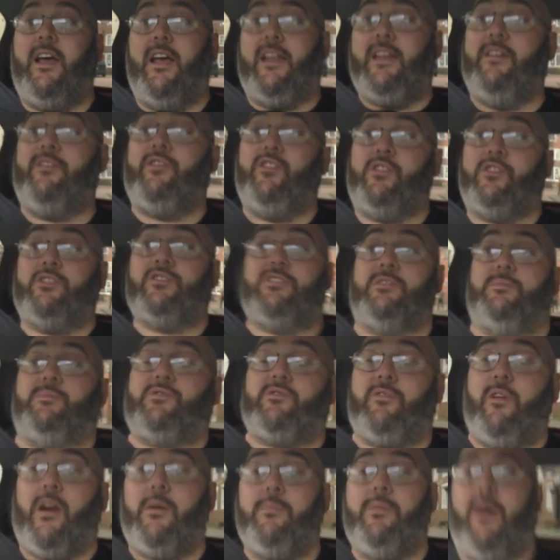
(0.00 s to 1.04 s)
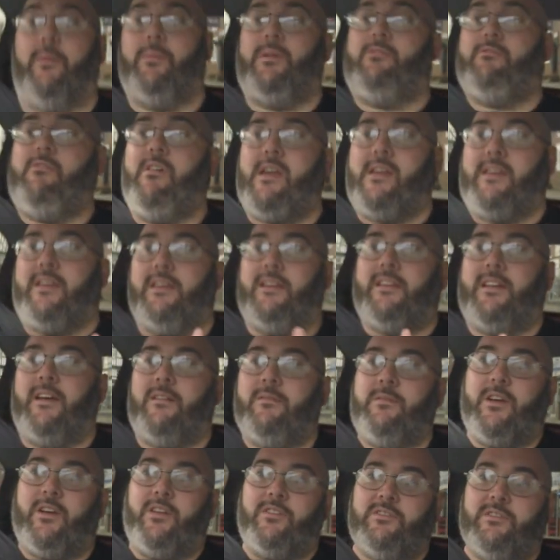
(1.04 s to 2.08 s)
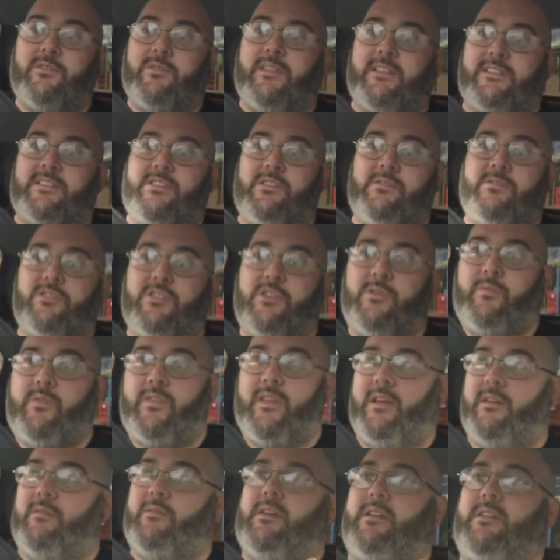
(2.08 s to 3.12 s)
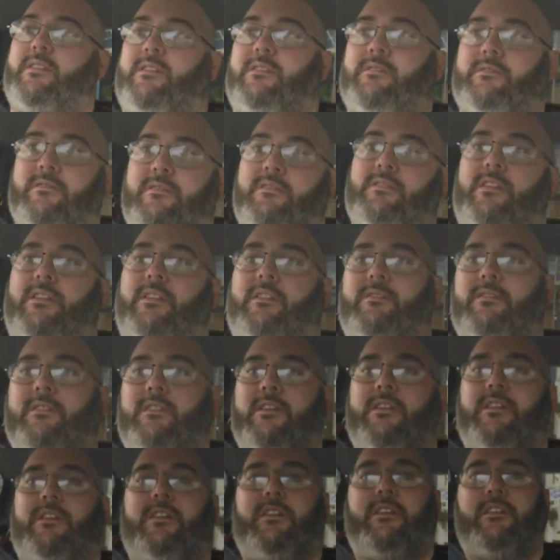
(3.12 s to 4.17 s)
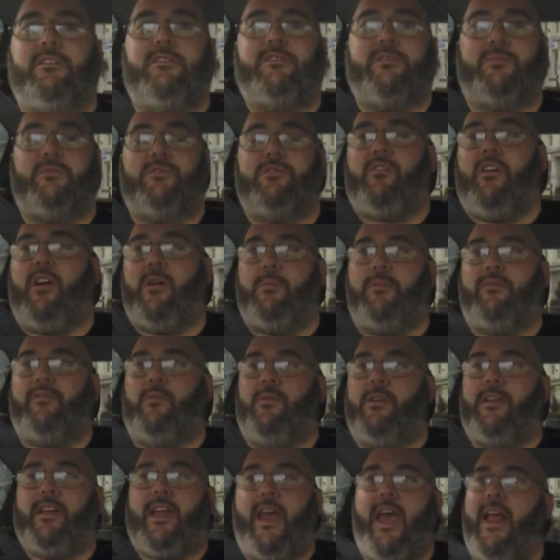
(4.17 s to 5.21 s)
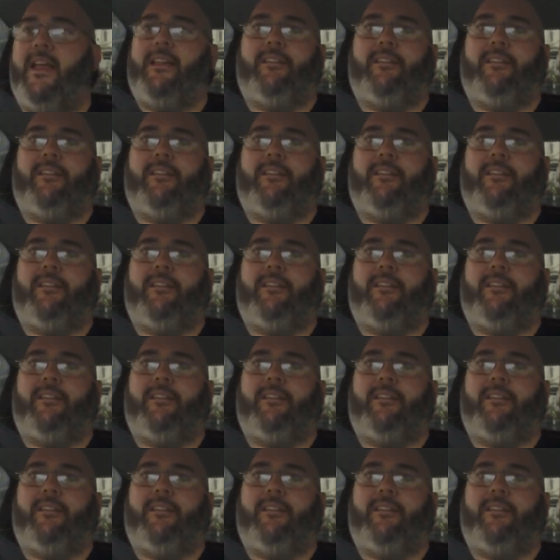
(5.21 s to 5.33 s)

and if you could subscribe, that'd be great. You know, we've got to do this YouTube thing where you know, subscribe. If I want to get